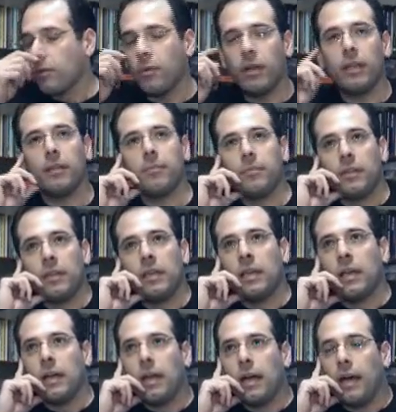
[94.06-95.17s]
Well,
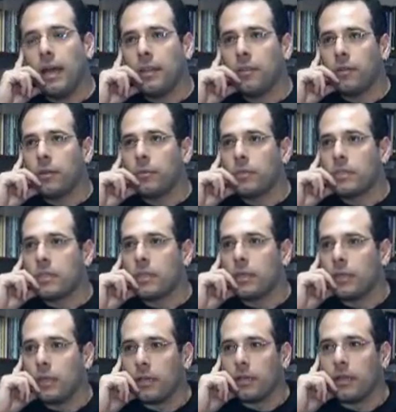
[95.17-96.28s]
I thought it was
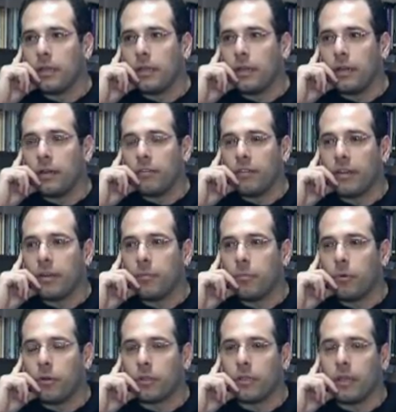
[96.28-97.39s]
a very
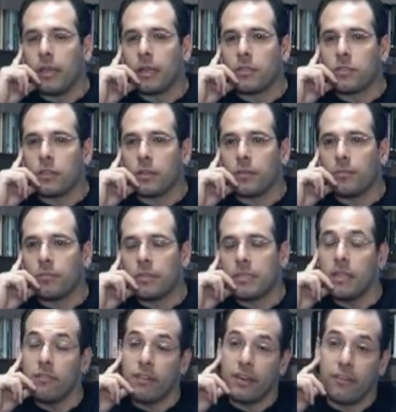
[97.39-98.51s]
important lecture,
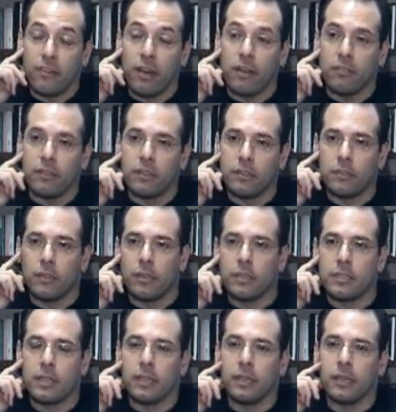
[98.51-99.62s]
still very relevant to
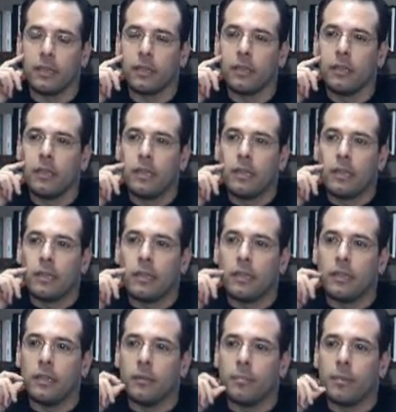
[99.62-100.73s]
understanding
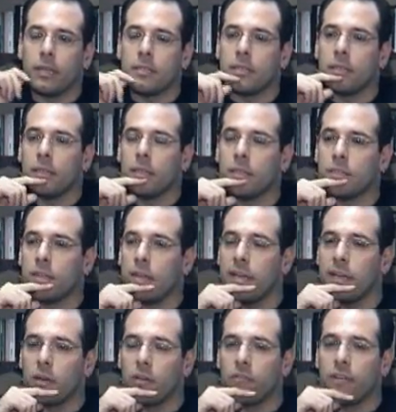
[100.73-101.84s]
the
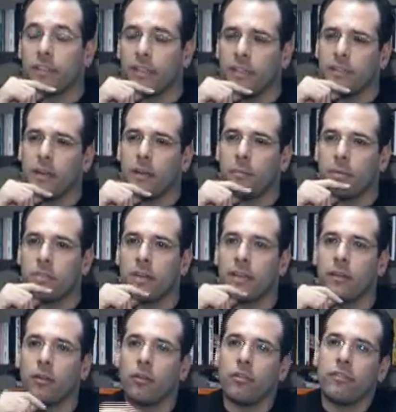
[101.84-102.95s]
Palestinian-Israeli conflict and the
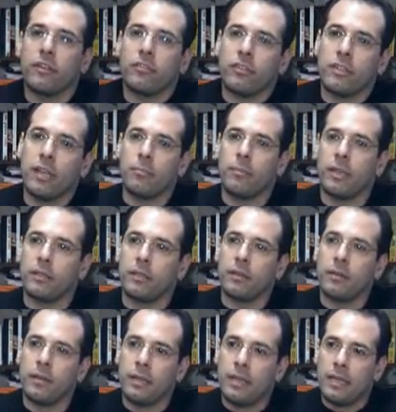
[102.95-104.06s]
Arab-Israeli conflict for that matter,
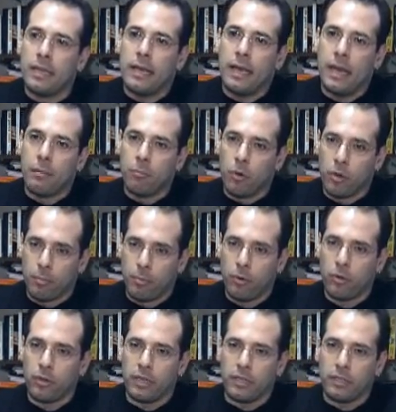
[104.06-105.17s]
and more
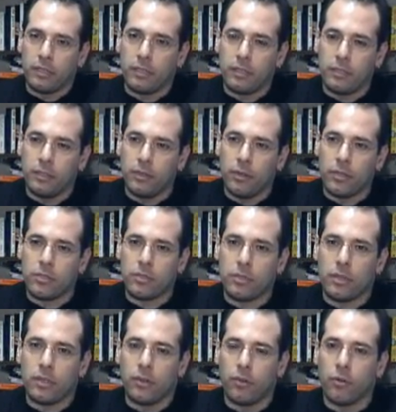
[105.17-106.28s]
broadly the US
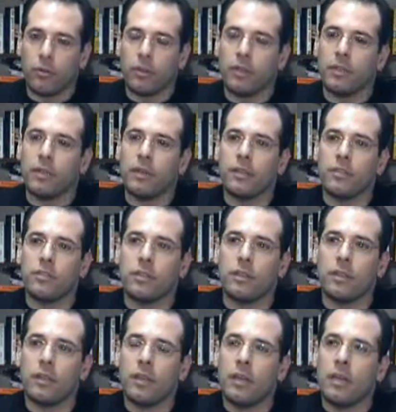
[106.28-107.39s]
role in the region.